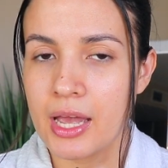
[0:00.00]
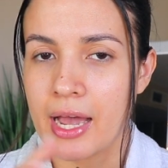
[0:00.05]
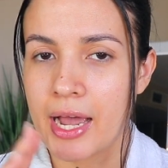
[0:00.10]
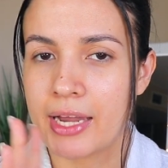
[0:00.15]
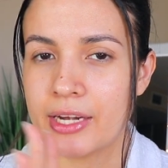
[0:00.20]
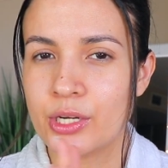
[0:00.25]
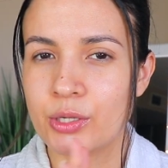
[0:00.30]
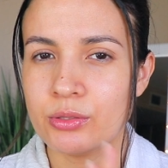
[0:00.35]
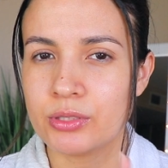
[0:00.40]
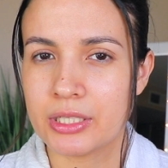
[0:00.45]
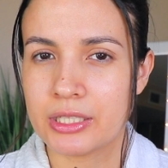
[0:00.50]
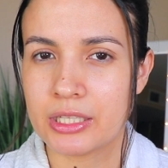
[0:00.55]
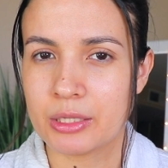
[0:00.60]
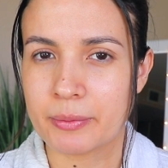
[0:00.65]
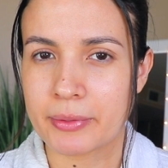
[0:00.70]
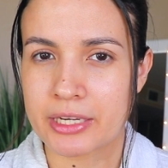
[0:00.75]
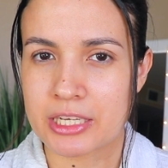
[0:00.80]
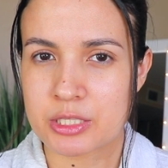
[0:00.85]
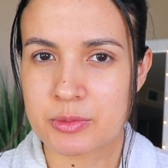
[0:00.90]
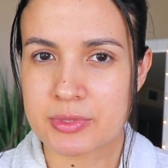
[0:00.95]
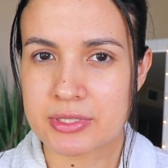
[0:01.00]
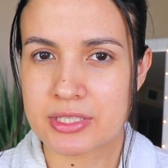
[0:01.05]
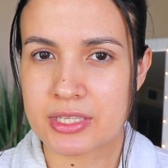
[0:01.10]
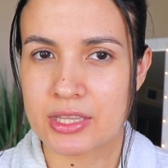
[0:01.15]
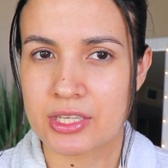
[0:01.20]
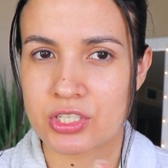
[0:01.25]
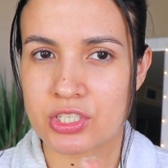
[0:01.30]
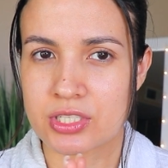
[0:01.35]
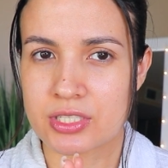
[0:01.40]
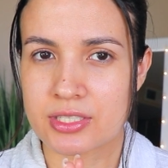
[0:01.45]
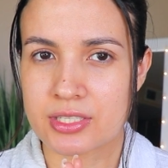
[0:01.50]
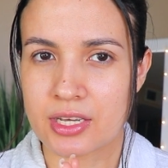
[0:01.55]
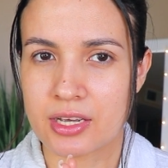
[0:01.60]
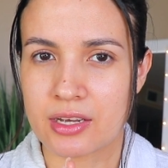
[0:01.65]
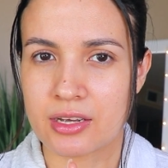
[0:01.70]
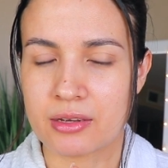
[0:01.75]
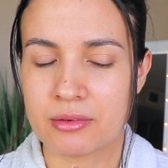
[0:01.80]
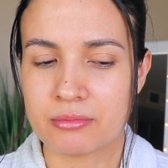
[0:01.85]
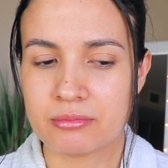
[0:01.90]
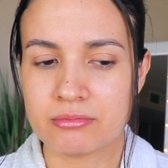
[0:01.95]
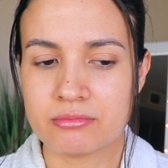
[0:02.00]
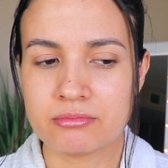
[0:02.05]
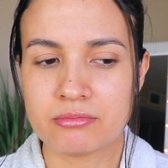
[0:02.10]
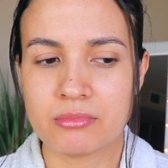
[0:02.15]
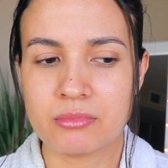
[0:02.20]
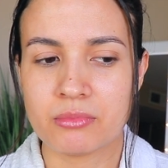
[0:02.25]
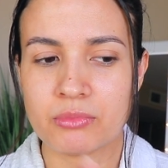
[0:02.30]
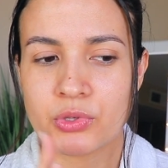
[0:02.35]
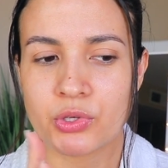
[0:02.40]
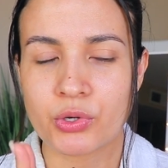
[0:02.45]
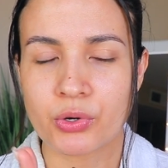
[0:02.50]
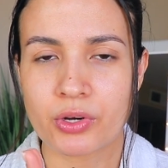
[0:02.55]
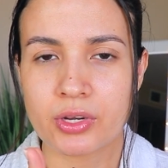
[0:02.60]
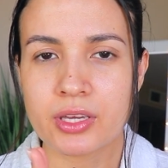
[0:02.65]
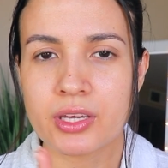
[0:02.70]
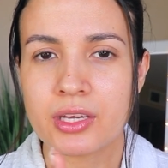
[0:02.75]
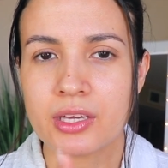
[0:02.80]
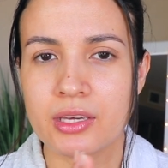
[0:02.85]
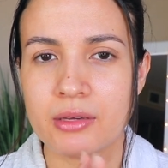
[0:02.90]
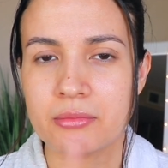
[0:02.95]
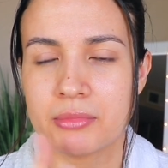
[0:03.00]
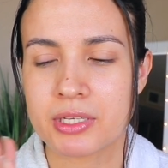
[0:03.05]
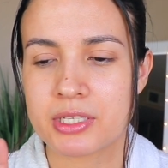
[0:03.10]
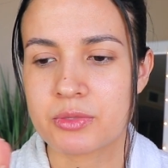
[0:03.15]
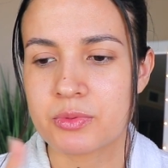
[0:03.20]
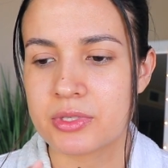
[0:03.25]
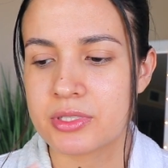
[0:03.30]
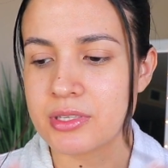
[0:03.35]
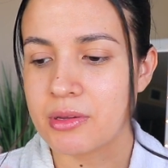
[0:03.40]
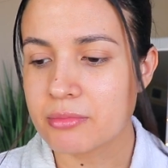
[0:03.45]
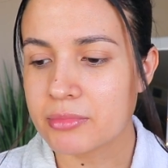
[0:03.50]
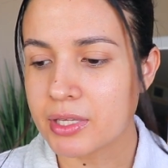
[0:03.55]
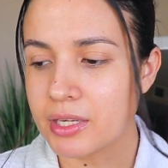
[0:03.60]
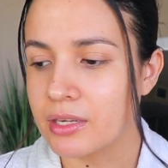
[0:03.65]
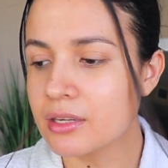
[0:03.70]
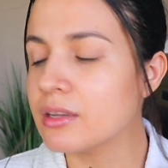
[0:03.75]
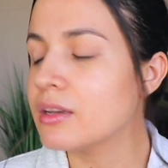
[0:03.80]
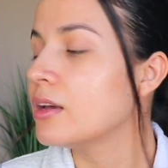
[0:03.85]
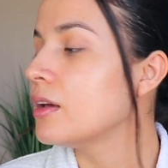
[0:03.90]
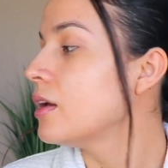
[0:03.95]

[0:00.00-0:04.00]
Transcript: I know Lily, my husband said that she's um Yorkie mixed with something.